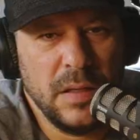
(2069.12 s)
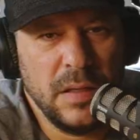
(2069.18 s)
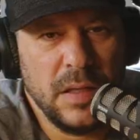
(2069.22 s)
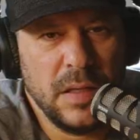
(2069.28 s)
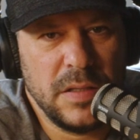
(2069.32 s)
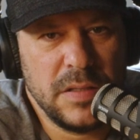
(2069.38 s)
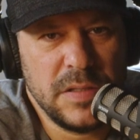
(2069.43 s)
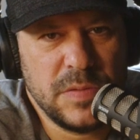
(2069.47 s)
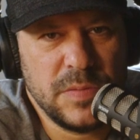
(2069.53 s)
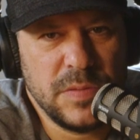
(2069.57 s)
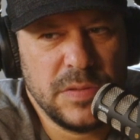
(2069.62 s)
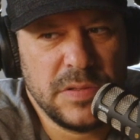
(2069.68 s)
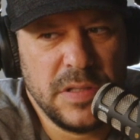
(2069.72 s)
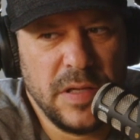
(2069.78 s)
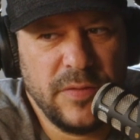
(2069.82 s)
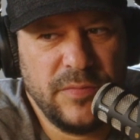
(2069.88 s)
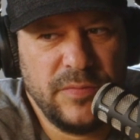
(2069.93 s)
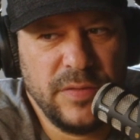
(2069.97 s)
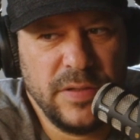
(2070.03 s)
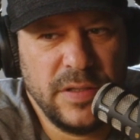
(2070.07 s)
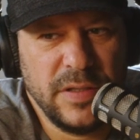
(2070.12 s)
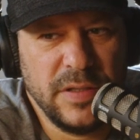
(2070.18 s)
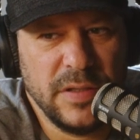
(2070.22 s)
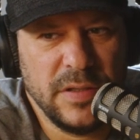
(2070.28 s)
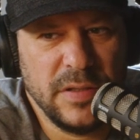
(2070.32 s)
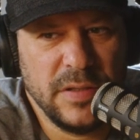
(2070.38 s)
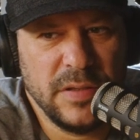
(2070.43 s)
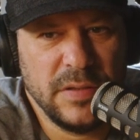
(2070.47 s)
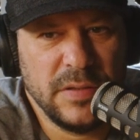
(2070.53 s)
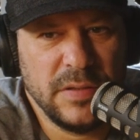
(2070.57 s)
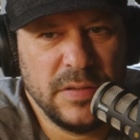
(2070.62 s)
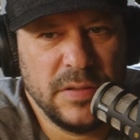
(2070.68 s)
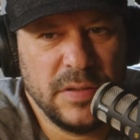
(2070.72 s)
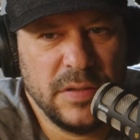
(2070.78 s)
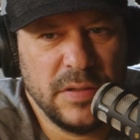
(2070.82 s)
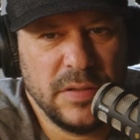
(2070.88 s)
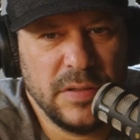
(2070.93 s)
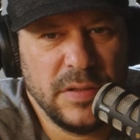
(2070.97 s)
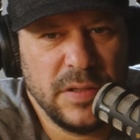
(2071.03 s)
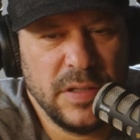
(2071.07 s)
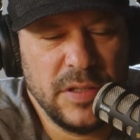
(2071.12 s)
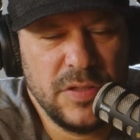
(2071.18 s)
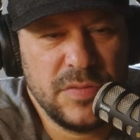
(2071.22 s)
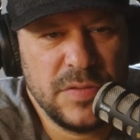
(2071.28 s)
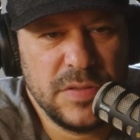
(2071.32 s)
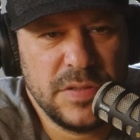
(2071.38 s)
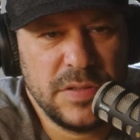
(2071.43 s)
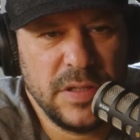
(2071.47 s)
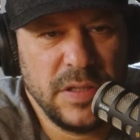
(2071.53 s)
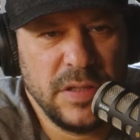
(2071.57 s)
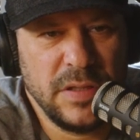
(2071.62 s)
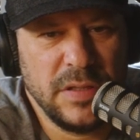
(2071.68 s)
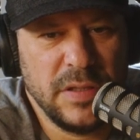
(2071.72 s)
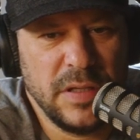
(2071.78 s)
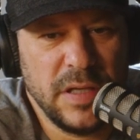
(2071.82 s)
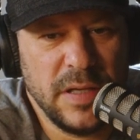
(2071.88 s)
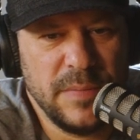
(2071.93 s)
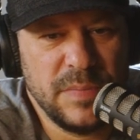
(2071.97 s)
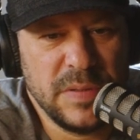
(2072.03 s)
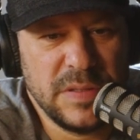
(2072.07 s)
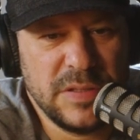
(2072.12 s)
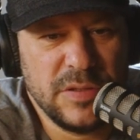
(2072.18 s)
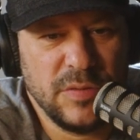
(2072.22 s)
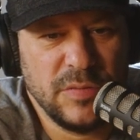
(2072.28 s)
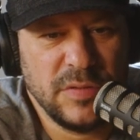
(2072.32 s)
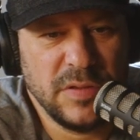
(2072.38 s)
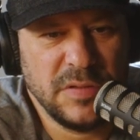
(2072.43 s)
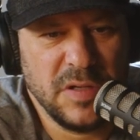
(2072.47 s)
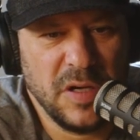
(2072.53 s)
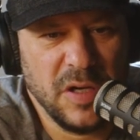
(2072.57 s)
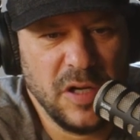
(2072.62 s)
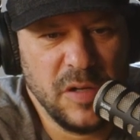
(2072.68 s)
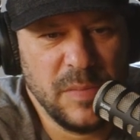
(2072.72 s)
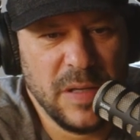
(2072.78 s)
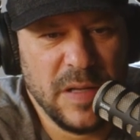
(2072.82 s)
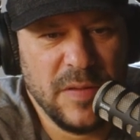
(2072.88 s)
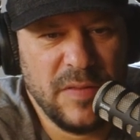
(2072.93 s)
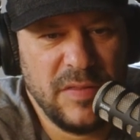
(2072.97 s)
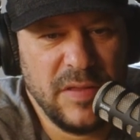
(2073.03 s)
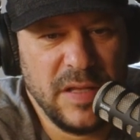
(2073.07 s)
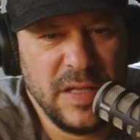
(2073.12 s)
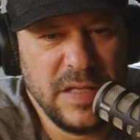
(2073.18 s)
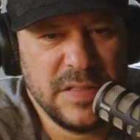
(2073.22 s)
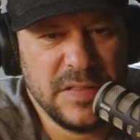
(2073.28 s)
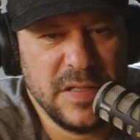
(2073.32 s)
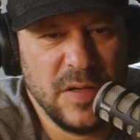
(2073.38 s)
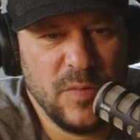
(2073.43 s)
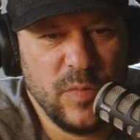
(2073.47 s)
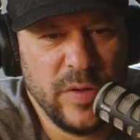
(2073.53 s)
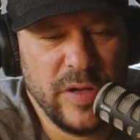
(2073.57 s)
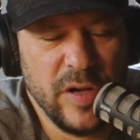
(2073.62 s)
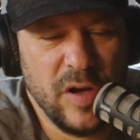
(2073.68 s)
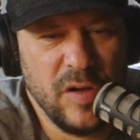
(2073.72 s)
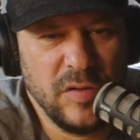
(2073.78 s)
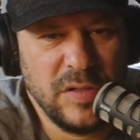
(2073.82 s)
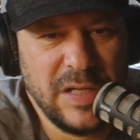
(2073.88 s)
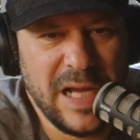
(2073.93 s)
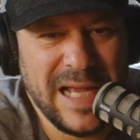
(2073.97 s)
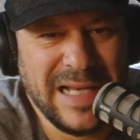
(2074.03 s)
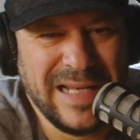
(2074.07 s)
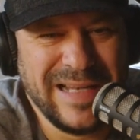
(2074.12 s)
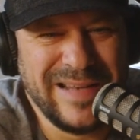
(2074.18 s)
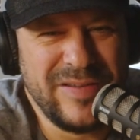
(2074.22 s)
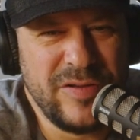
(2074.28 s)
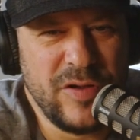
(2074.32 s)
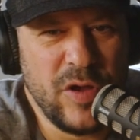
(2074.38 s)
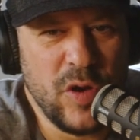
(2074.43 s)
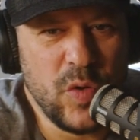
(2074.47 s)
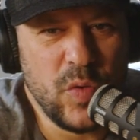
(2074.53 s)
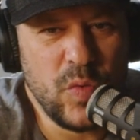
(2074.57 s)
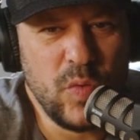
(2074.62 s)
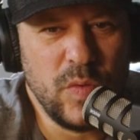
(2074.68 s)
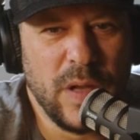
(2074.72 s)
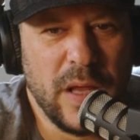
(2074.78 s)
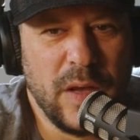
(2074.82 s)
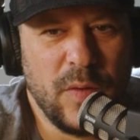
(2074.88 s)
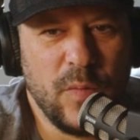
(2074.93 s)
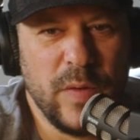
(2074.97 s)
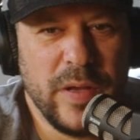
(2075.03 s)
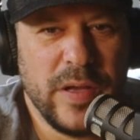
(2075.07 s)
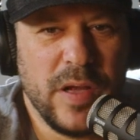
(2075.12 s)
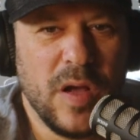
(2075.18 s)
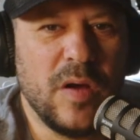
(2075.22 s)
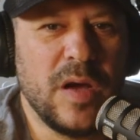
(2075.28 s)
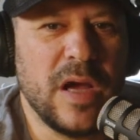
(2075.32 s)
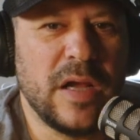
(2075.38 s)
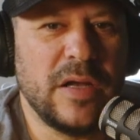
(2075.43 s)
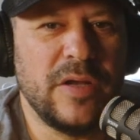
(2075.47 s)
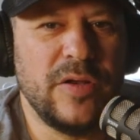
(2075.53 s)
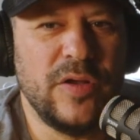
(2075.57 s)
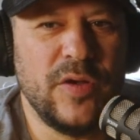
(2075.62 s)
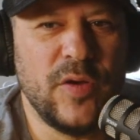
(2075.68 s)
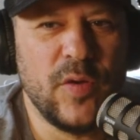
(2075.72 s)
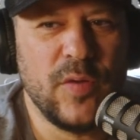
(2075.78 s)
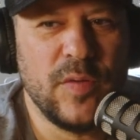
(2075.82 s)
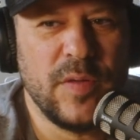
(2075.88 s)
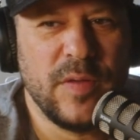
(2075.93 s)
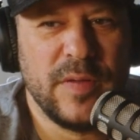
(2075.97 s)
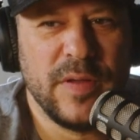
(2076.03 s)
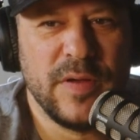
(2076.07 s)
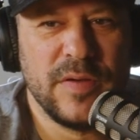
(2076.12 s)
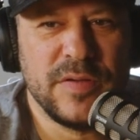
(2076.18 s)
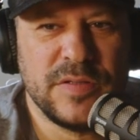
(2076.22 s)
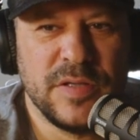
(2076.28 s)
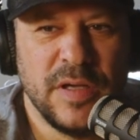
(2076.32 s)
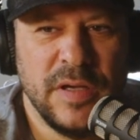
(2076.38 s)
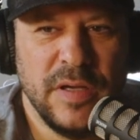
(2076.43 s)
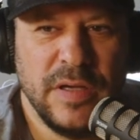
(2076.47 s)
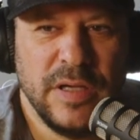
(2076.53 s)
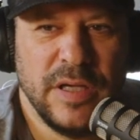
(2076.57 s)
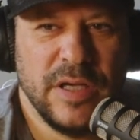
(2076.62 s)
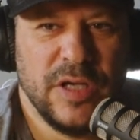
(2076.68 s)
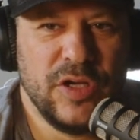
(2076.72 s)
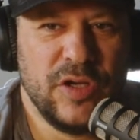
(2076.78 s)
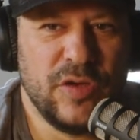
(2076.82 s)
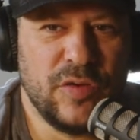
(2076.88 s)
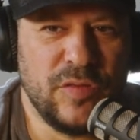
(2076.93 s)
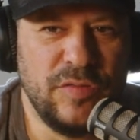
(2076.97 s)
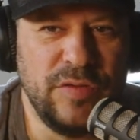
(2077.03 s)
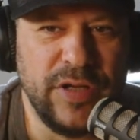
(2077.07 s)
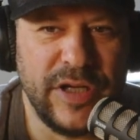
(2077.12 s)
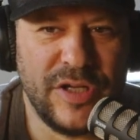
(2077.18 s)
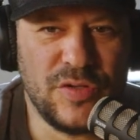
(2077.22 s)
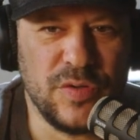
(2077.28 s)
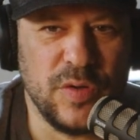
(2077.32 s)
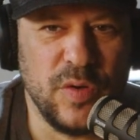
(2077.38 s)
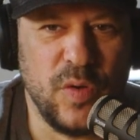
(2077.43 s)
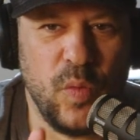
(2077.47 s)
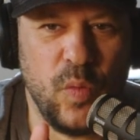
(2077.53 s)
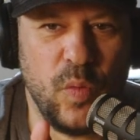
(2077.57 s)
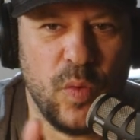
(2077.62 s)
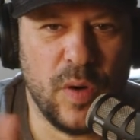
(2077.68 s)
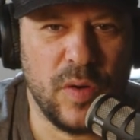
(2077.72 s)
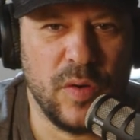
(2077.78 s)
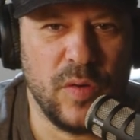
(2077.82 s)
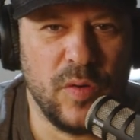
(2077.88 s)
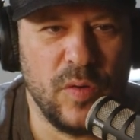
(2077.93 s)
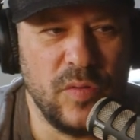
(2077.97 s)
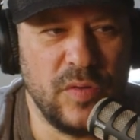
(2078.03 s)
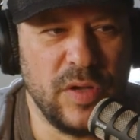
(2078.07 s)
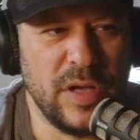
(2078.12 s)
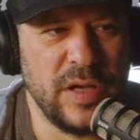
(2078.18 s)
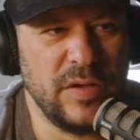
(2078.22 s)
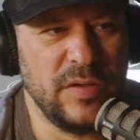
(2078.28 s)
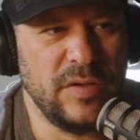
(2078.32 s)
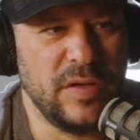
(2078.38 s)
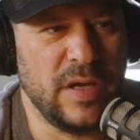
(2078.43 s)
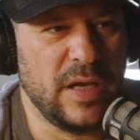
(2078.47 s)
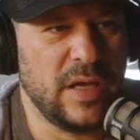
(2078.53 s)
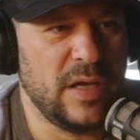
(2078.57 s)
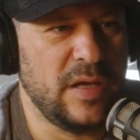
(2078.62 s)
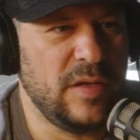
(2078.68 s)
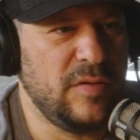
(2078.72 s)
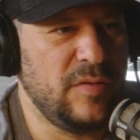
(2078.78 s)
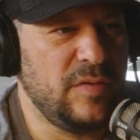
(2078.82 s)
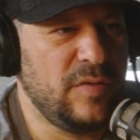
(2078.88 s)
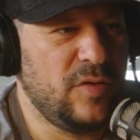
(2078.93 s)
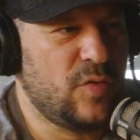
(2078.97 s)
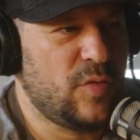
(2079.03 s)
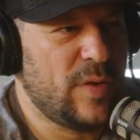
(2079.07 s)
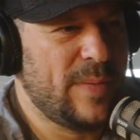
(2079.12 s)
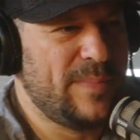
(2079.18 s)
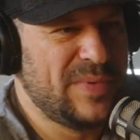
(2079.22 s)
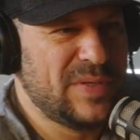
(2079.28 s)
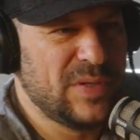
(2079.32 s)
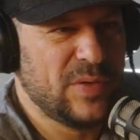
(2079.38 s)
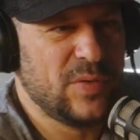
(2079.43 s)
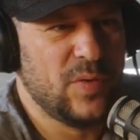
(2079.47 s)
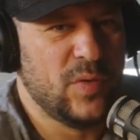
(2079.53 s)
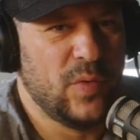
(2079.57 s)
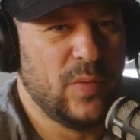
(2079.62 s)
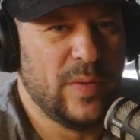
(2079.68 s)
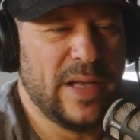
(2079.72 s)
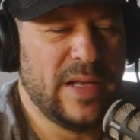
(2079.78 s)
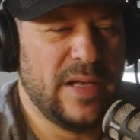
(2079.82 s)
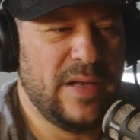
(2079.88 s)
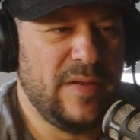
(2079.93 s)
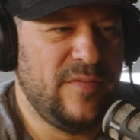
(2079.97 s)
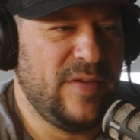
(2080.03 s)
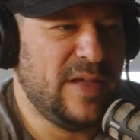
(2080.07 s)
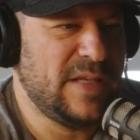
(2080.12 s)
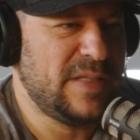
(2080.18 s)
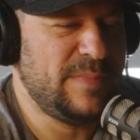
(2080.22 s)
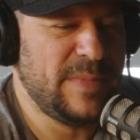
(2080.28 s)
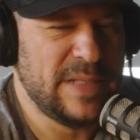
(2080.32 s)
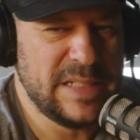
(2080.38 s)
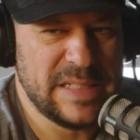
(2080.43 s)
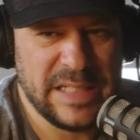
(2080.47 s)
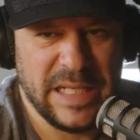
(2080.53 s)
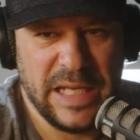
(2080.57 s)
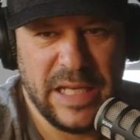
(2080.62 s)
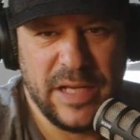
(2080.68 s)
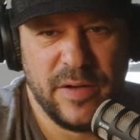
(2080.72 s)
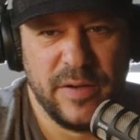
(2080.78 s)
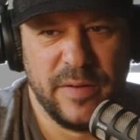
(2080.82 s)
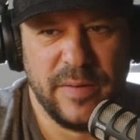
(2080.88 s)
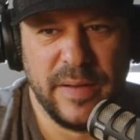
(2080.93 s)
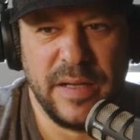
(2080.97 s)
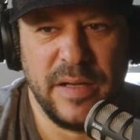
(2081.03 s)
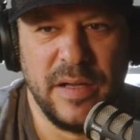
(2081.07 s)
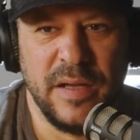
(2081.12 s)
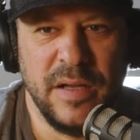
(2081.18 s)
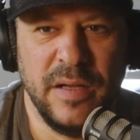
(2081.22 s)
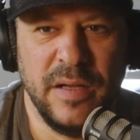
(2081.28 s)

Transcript: Yeah, this was definitely a, a, interesting episode to talk about things that we all kind of know. Like we all kind of know that there's your digital world and and crypto and investments here and